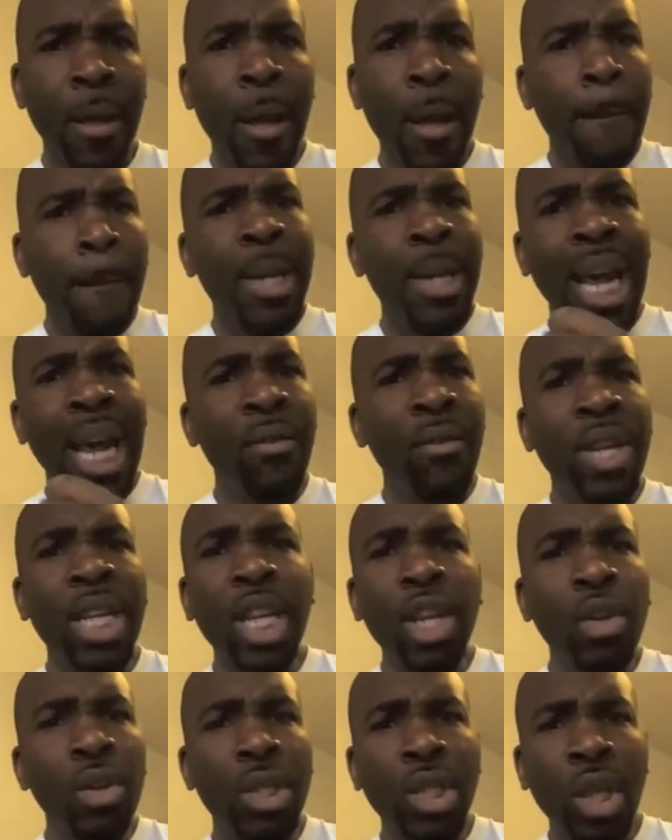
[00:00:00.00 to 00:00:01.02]
But I
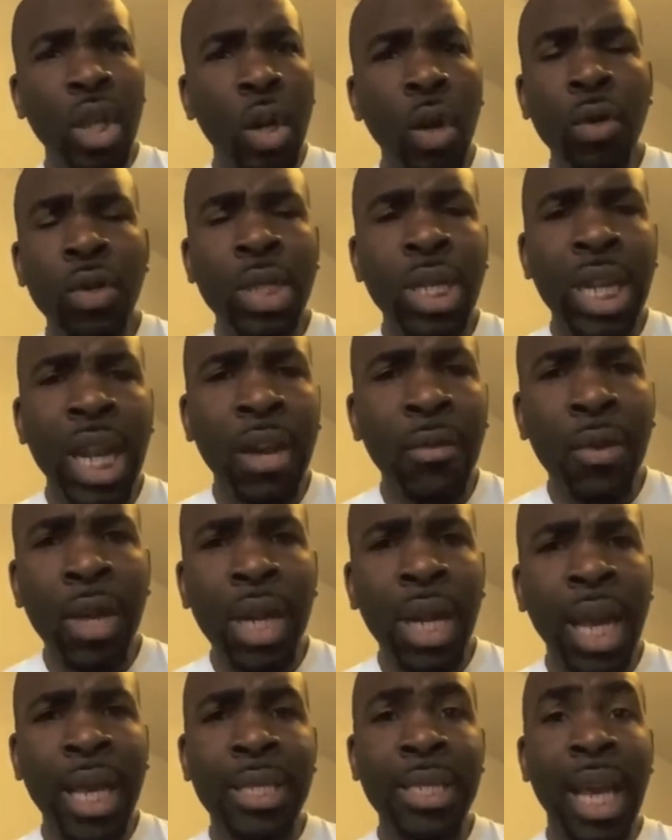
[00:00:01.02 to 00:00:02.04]
really looked close and I
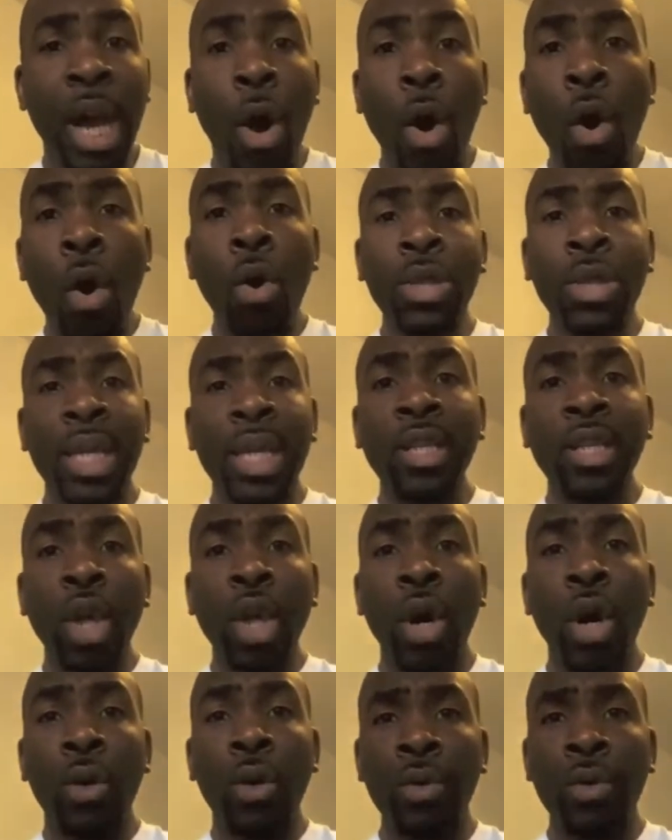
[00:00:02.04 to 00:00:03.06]
realized that all these
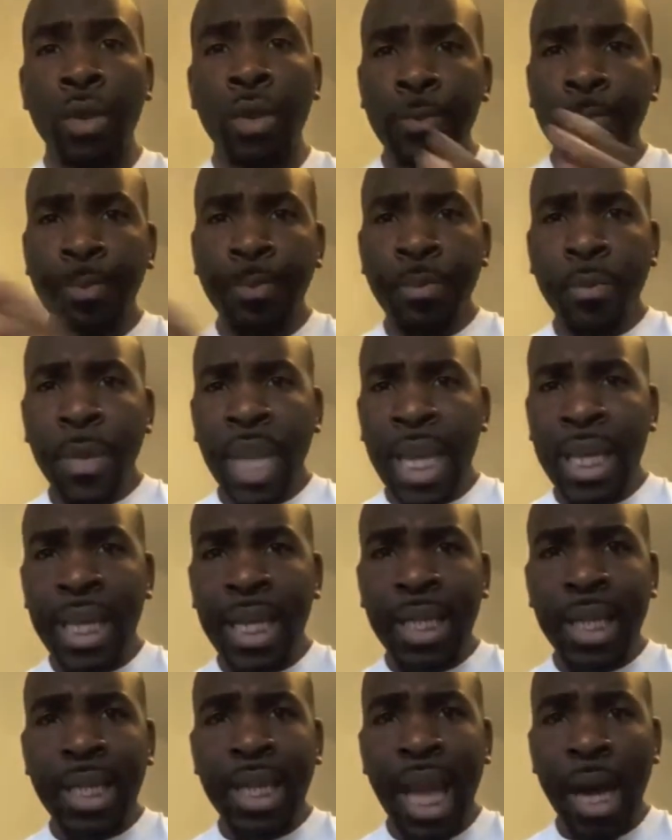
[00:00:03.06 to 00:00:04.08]
goals, and
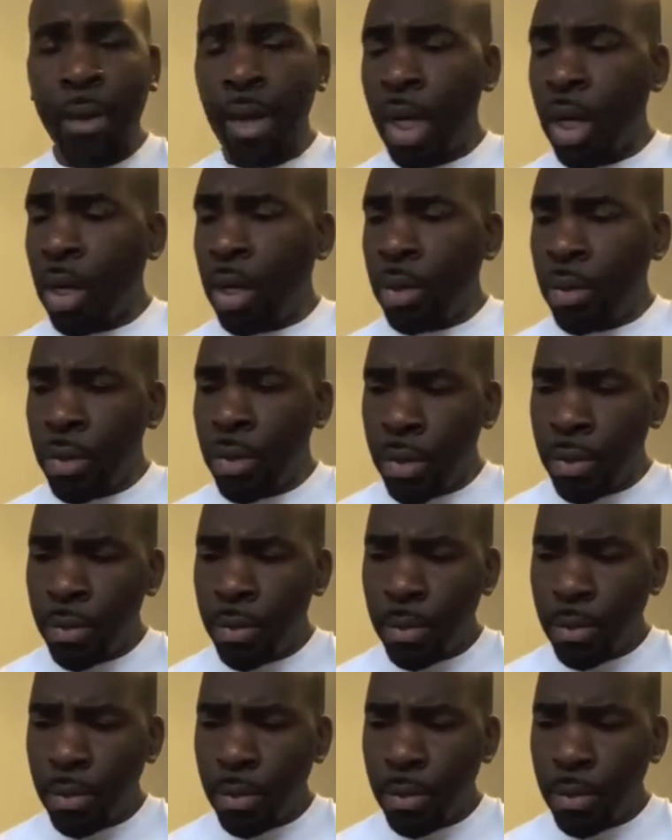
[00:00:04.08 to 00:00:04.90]
this is how it goes,